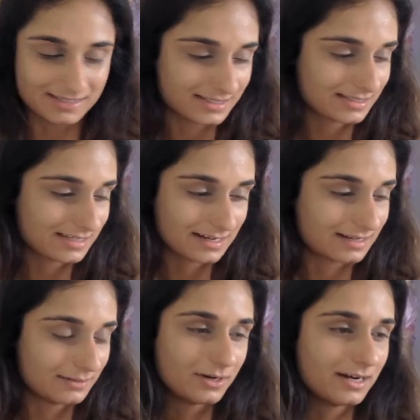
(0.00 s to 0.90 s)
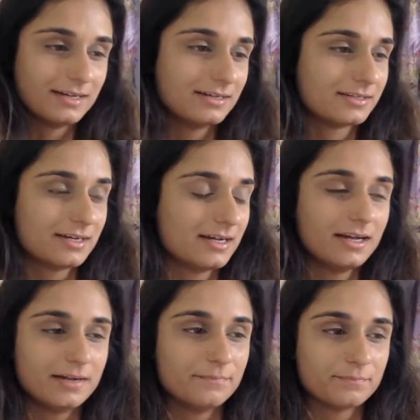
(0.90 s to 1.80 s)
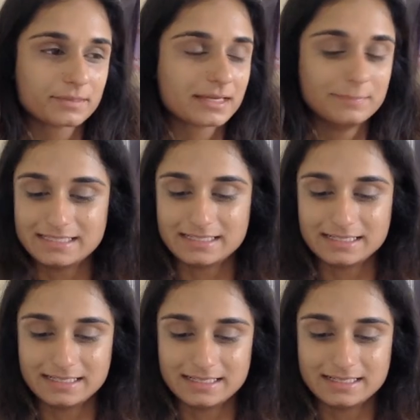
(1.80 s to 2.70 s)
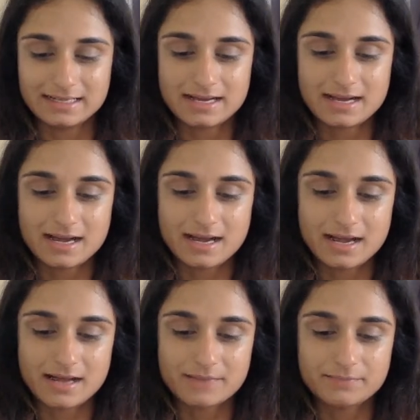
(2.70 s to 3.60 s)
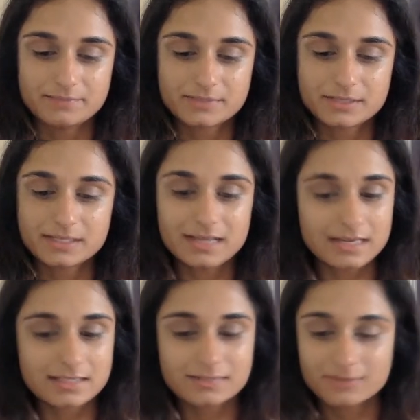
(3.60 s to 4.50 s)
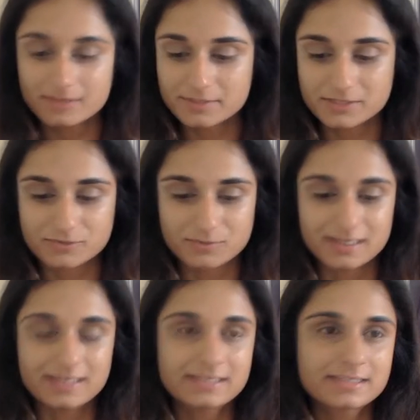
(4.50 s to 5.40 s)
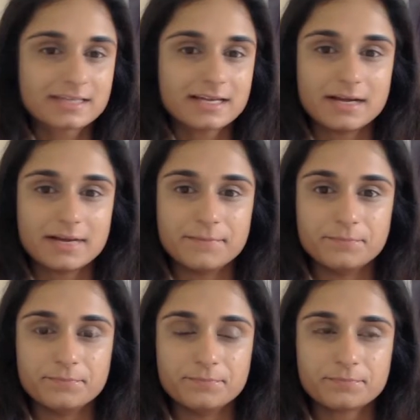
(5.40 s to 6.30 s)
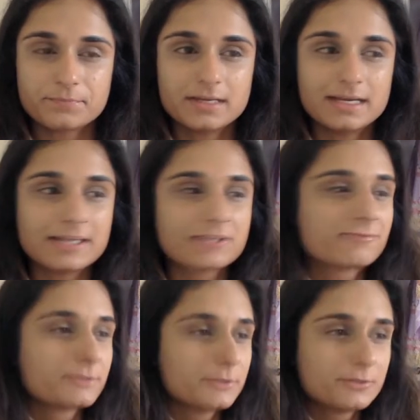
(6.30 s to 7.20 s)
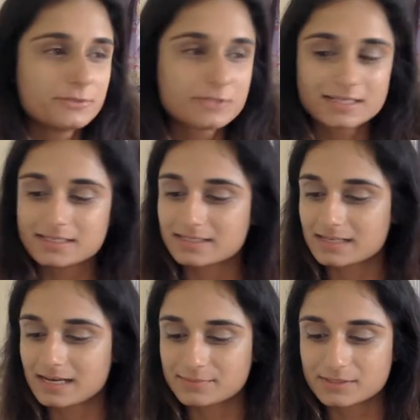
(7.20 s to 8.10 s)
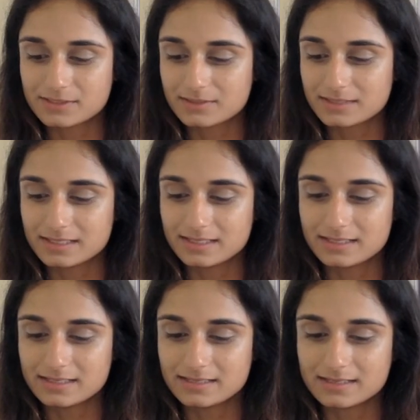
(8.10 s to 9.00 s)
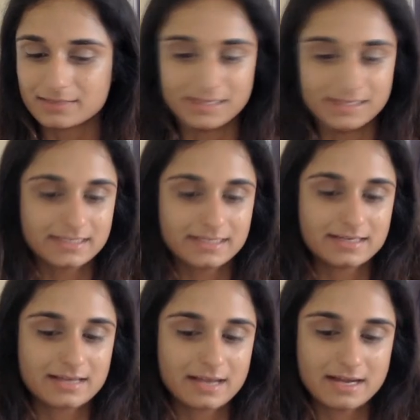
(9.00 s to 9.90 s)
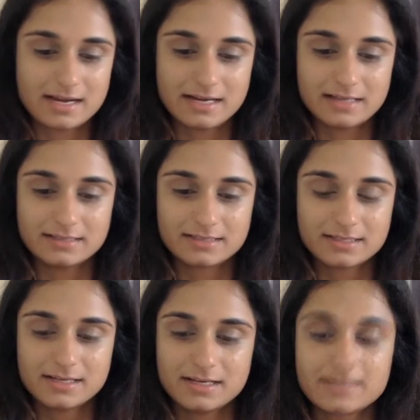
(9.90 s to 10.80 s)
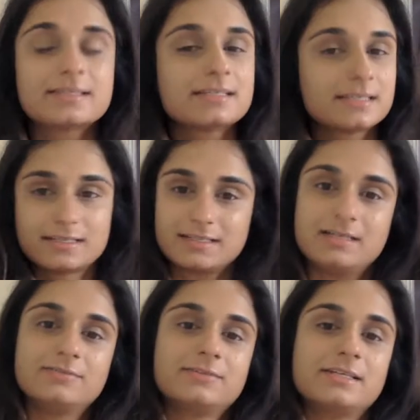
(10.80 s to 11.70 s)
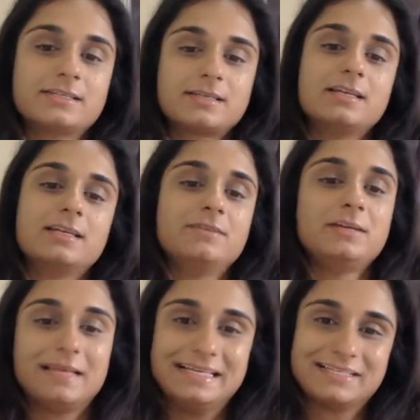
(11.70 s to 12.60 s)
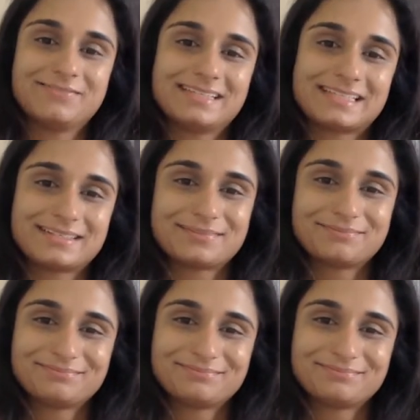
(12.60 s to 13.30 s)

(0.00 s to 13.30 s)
exactly why immediately. So yeah, it's a very beautiful place. Its food is absolutely amazing, and the city itself is a lovely place to visit.